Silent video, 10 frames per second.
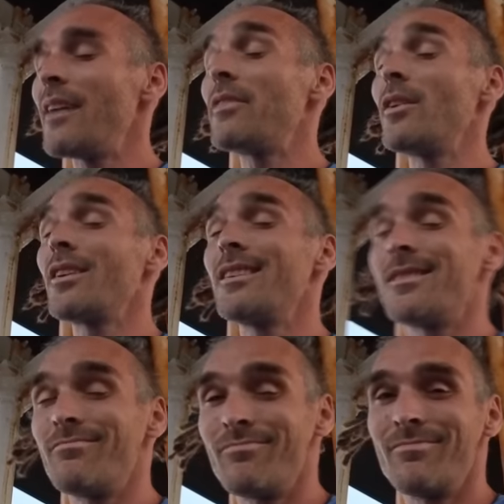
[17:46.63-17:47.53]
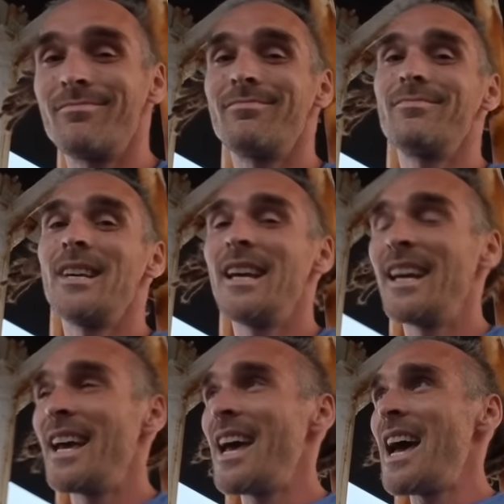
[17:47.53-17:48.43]
that felt good.
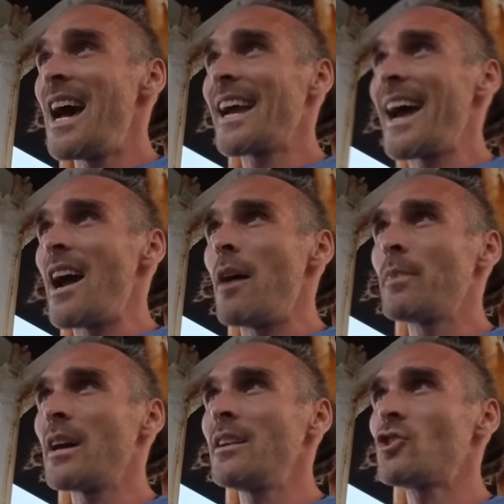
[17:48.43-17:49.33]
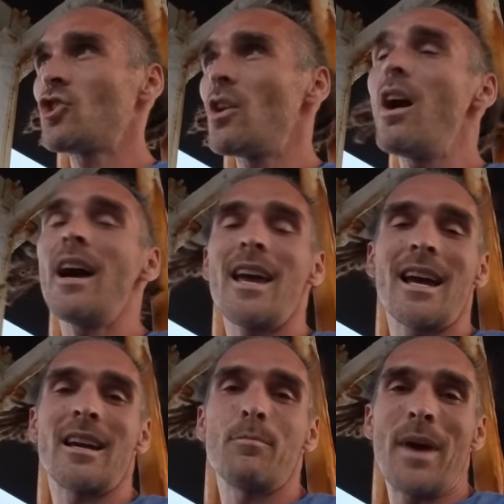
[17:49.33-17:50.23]
Okay, I'm going to try and